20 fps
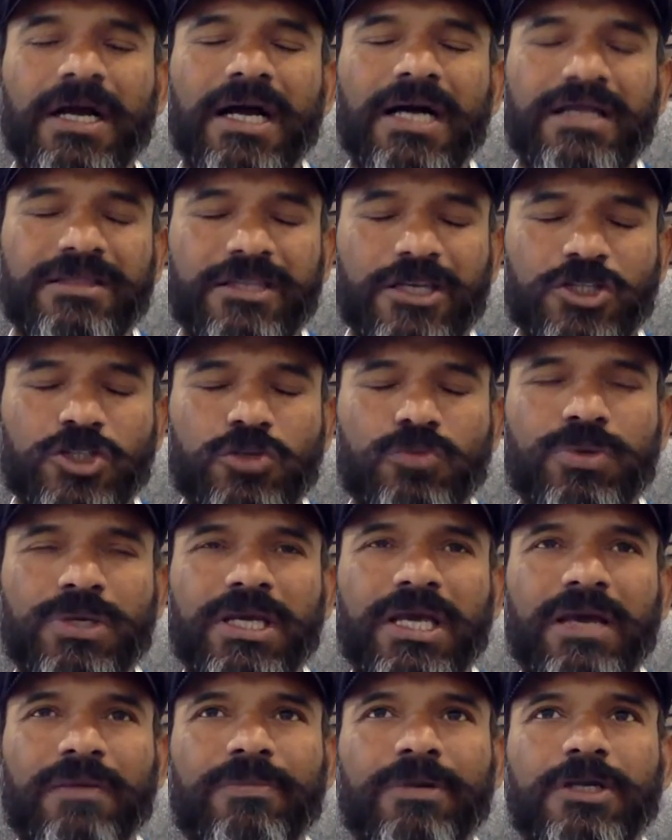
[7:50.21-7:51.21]
and they should
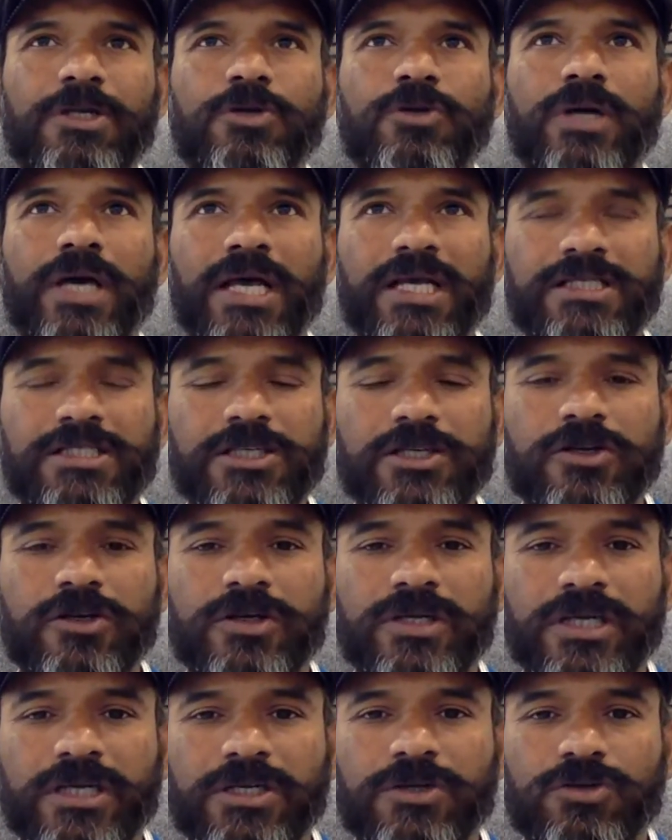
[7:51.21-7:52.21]
be able to
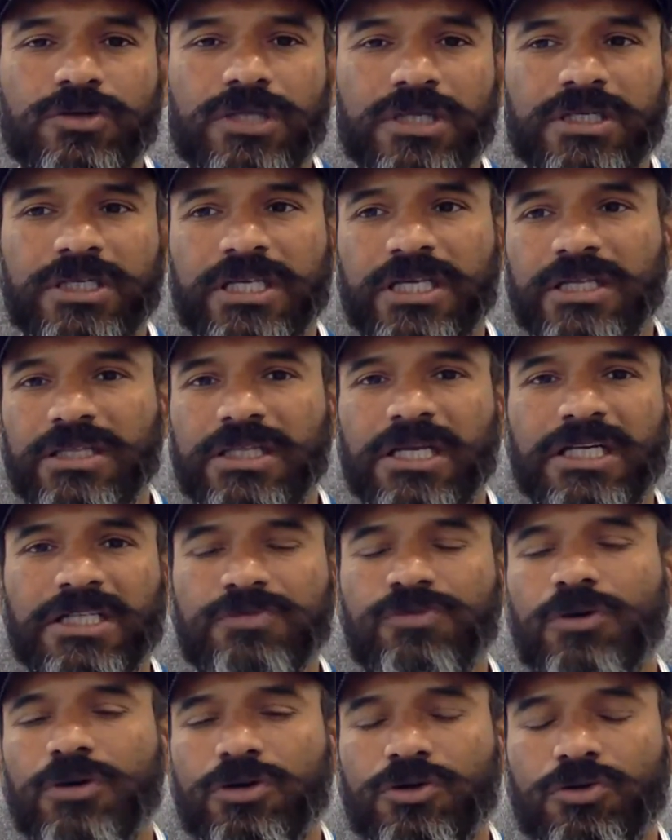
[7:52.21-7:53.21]
execute it to the T. That
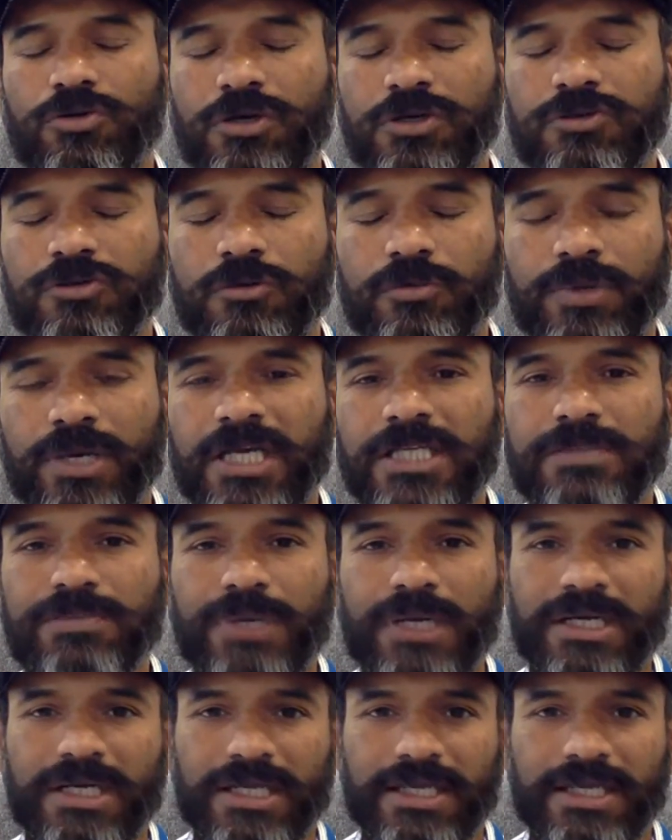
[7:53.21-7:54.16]
is what Rohit would be expecting.